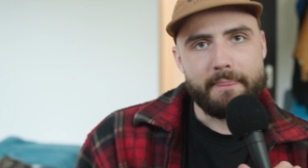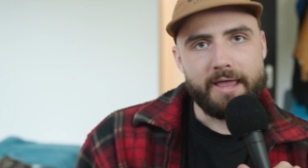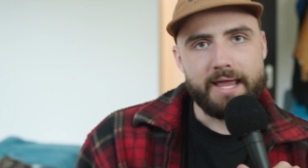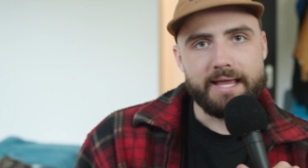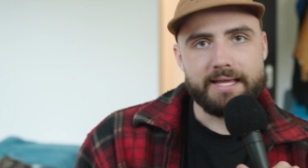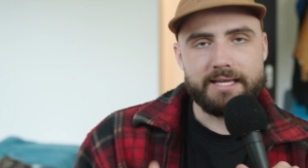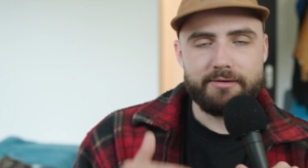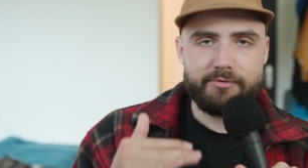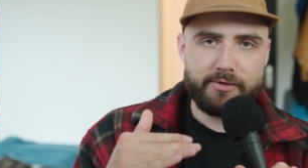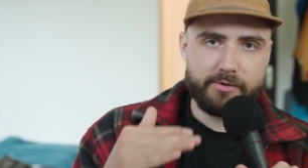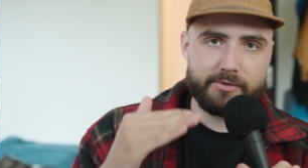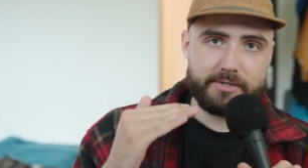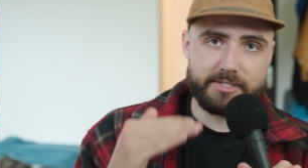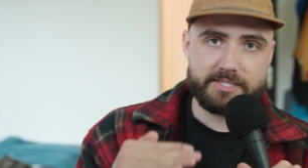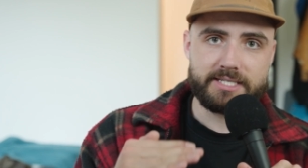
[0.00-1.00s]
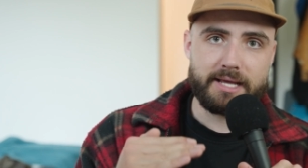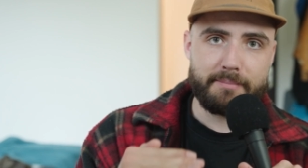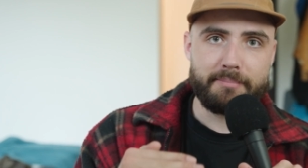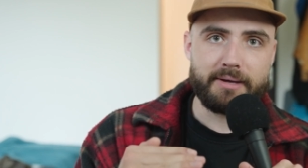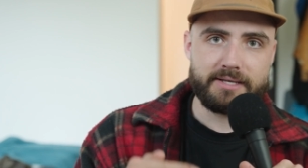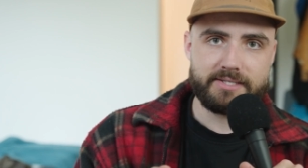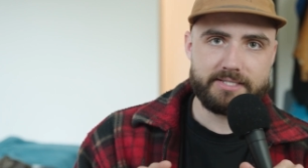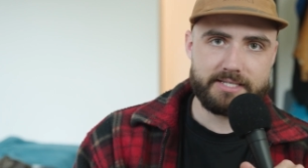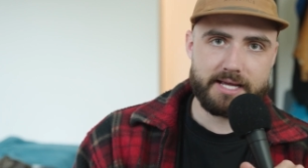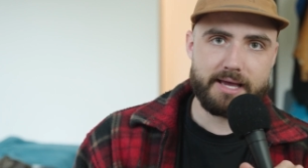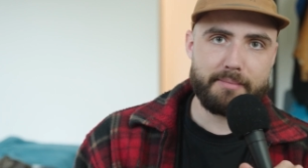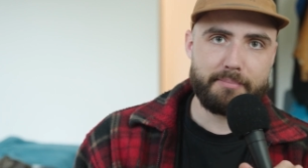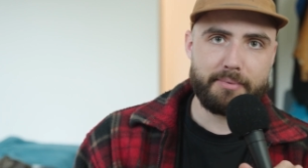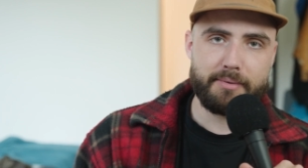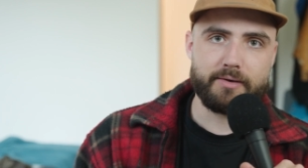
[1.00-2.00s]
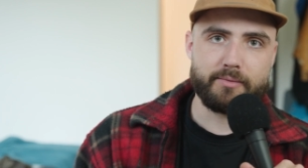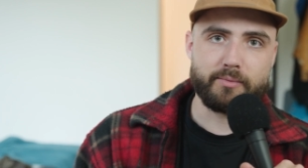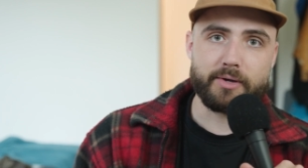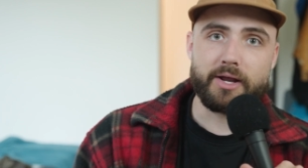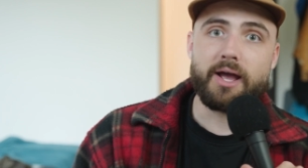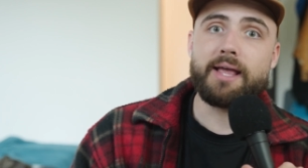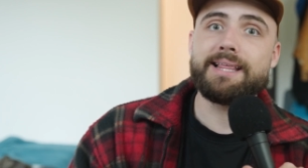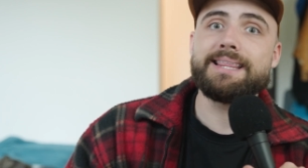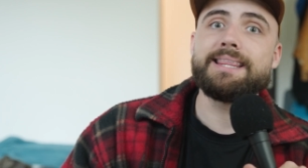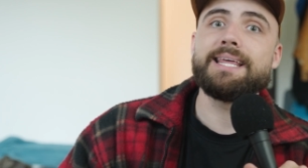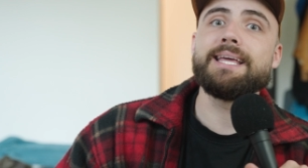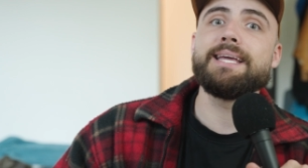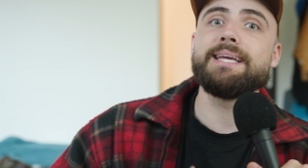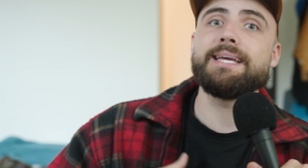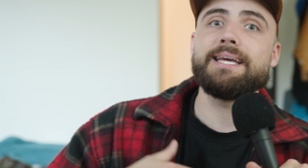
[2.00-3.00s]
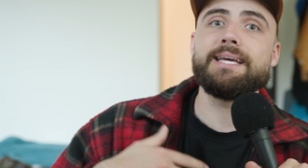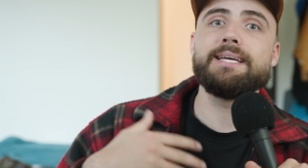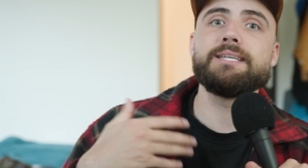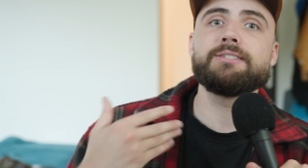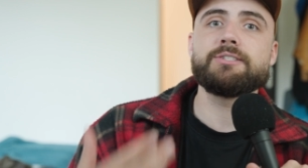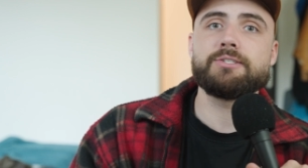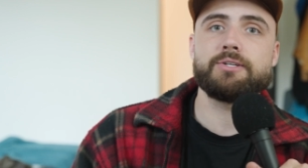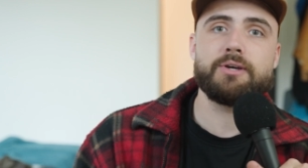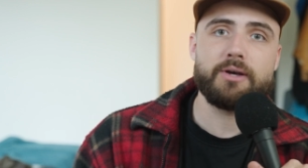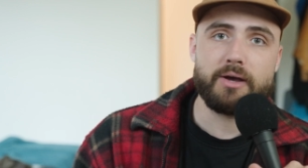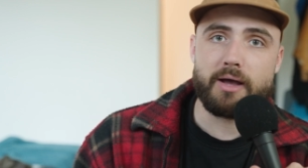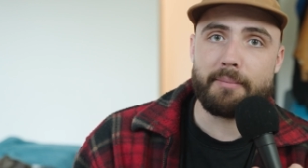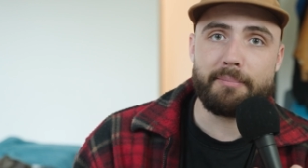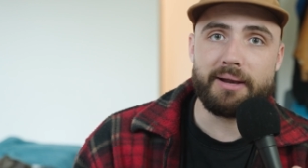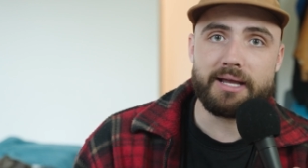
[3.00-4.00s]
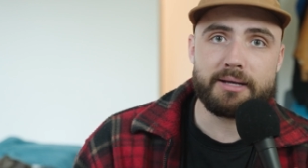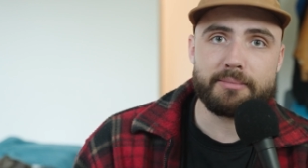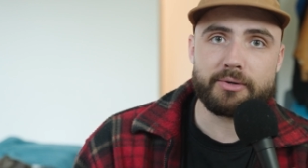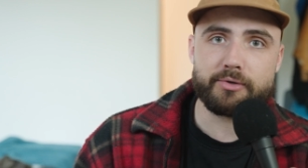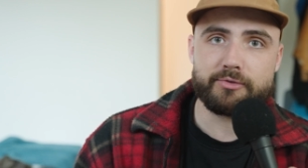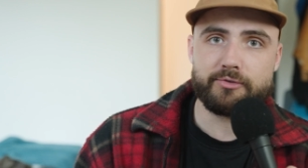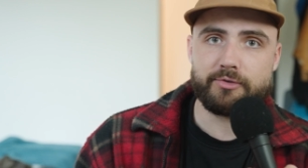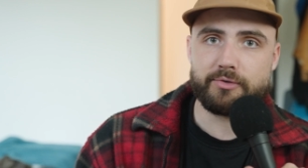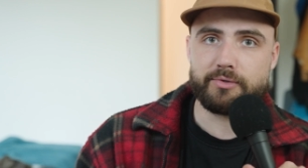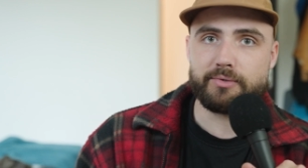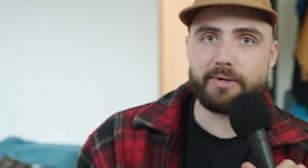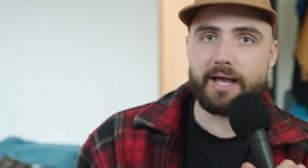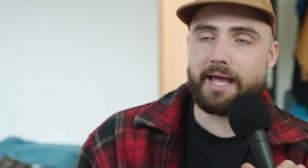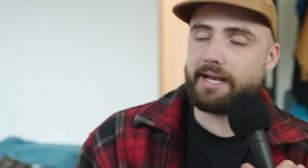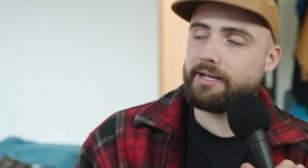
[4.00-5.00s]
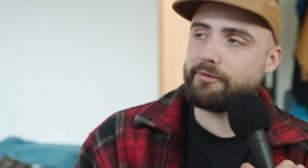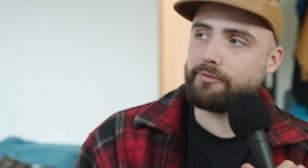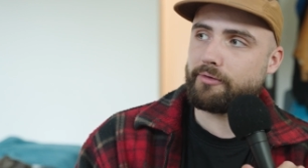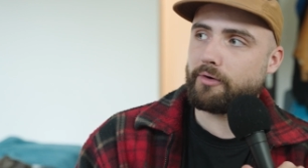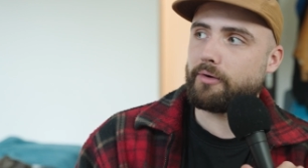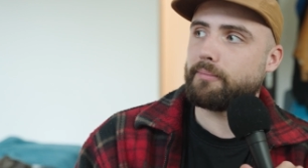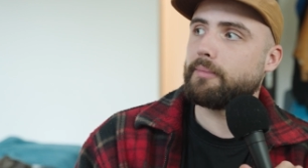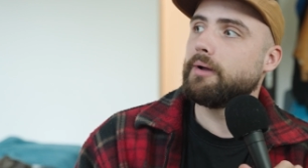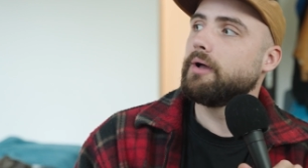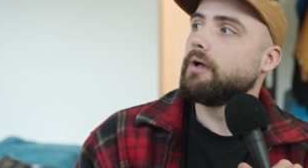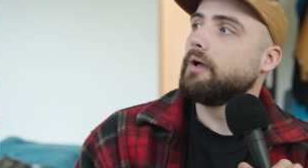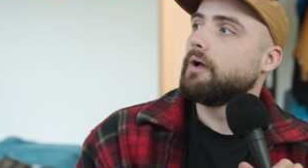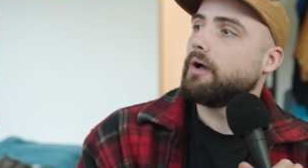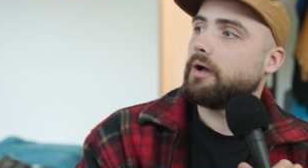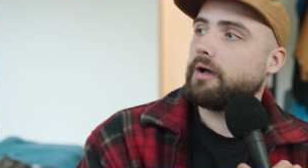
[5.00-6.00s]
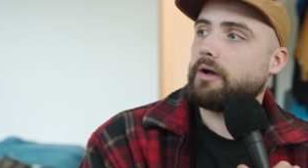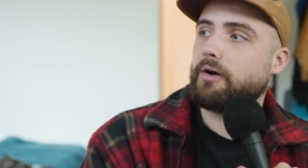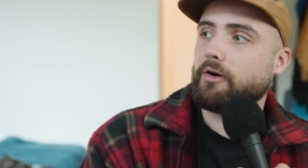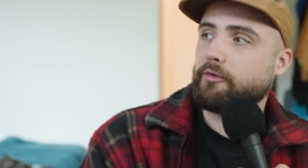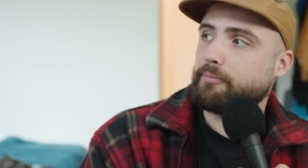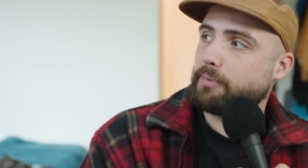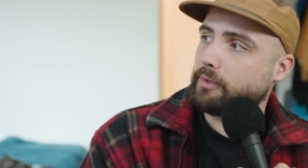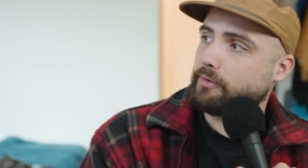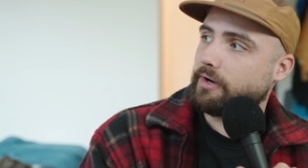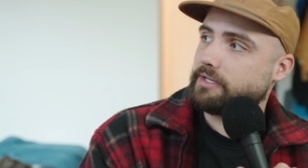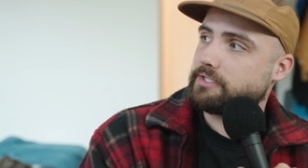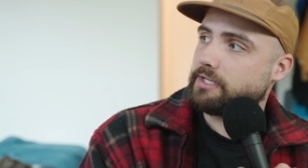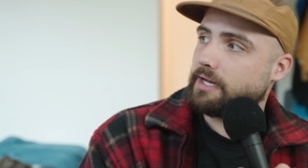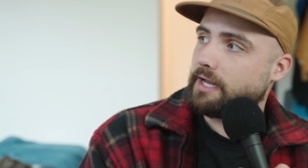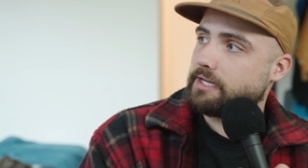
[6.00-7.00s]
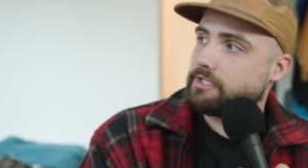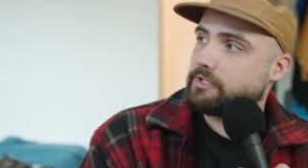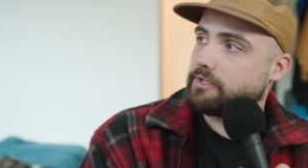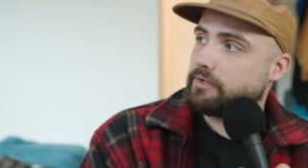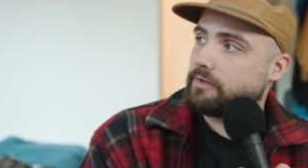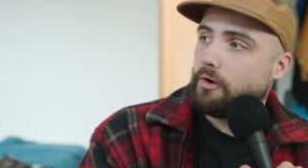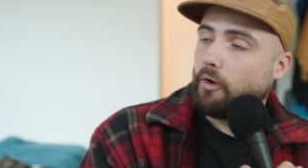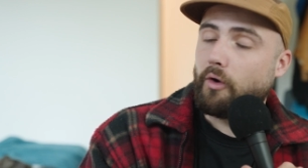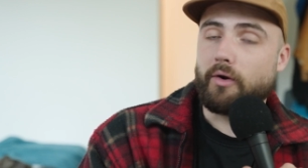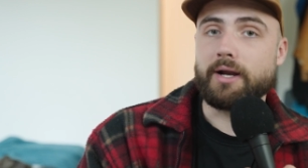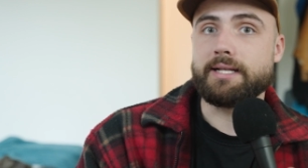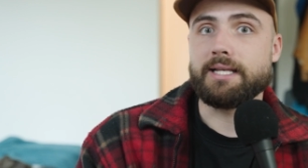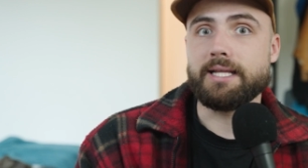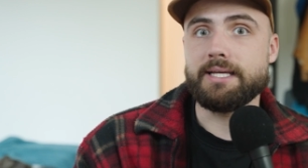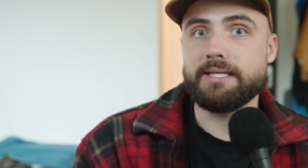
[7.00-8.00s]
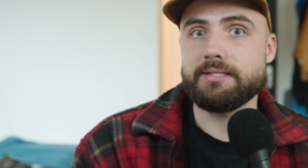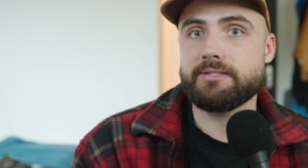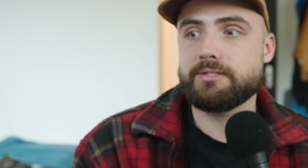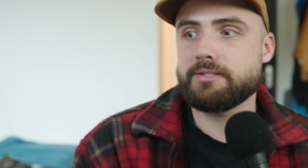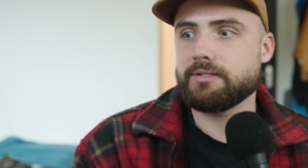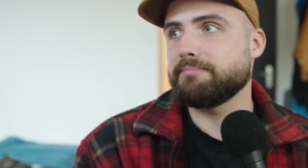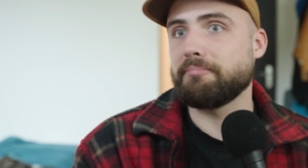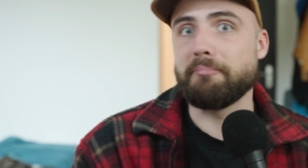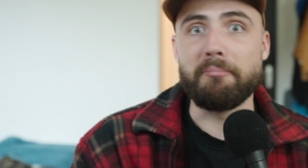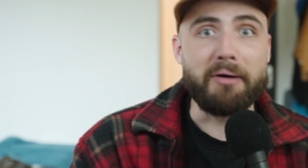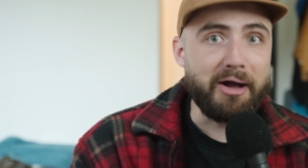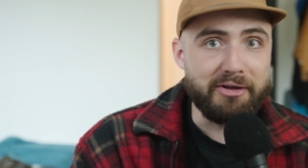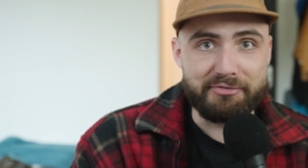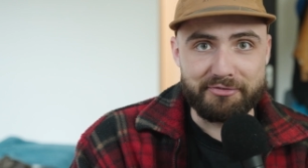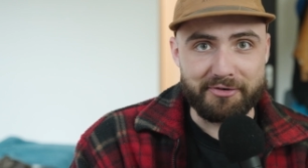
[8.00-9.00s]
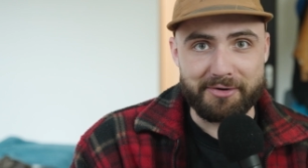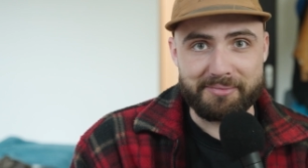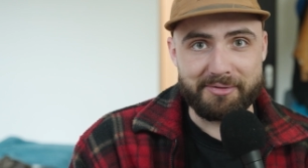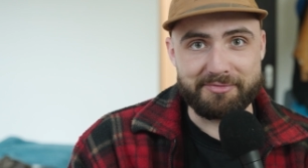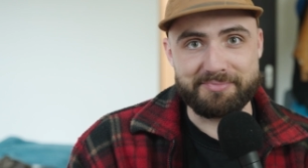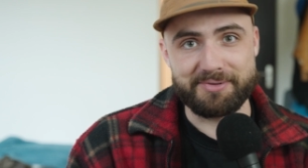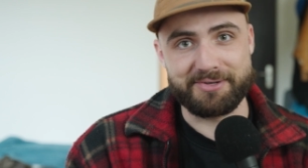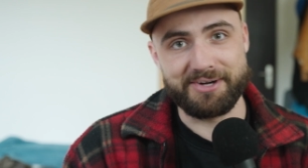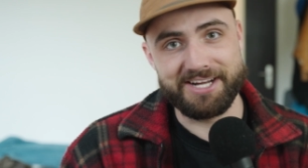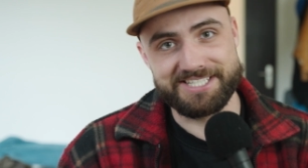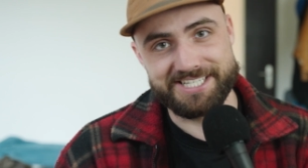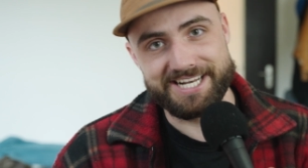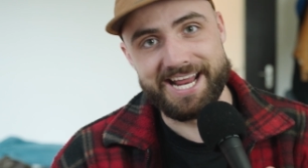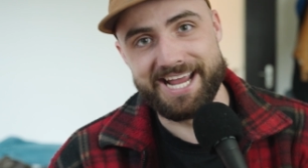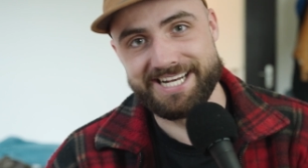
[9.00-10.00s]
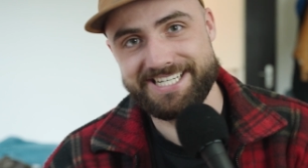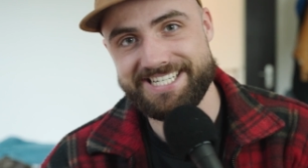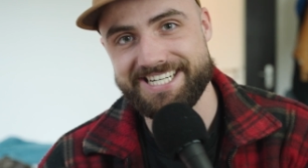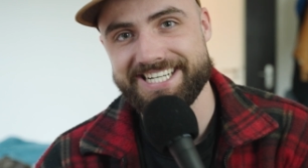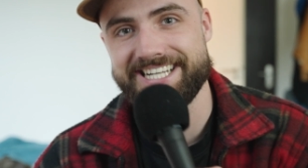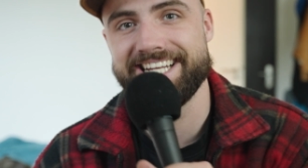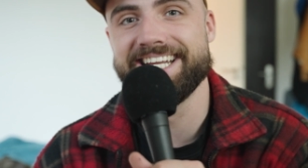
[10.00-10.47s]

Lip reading: and give you the step-by-step what I think is applicable to any form of procrastination, or at least my form of procrastination.